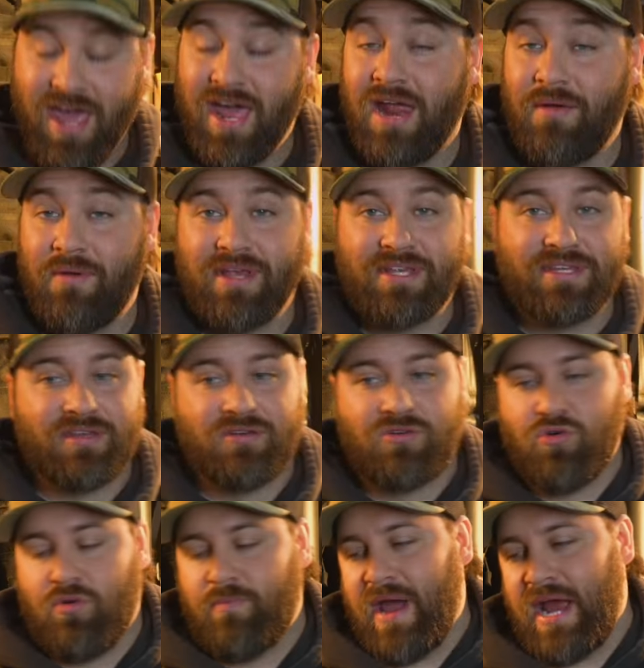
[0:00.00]
Anyways,
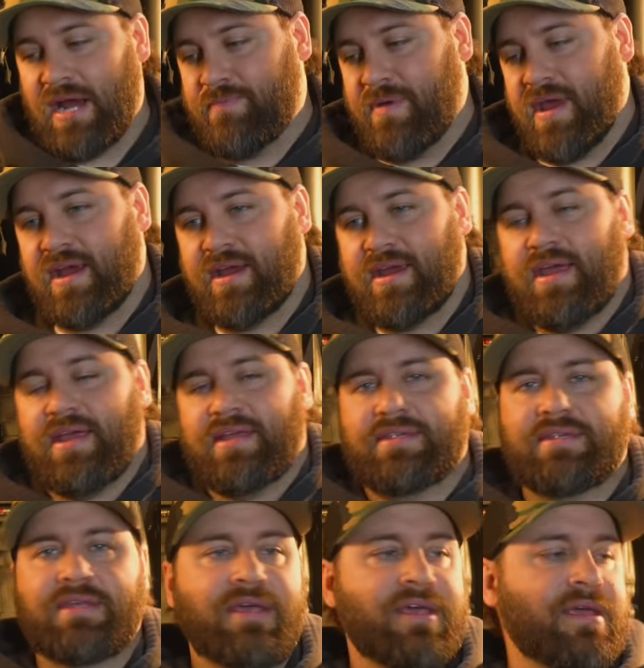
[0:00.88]
cool backpack,
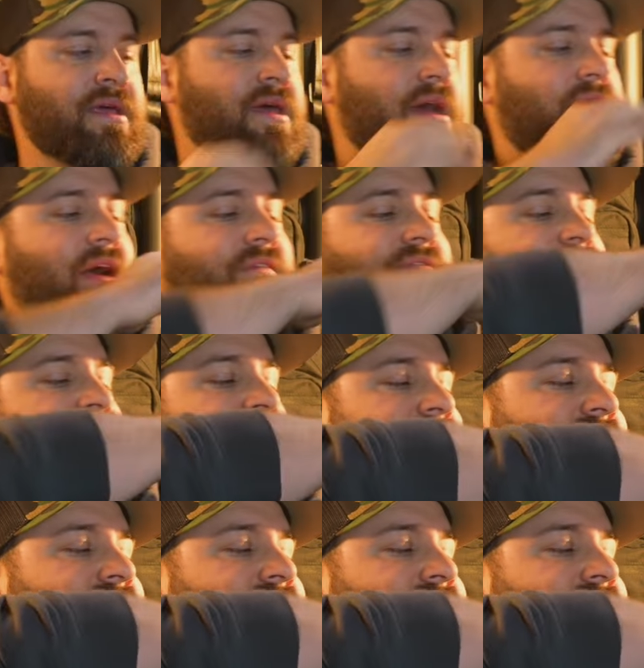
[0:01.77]
guys. I've got it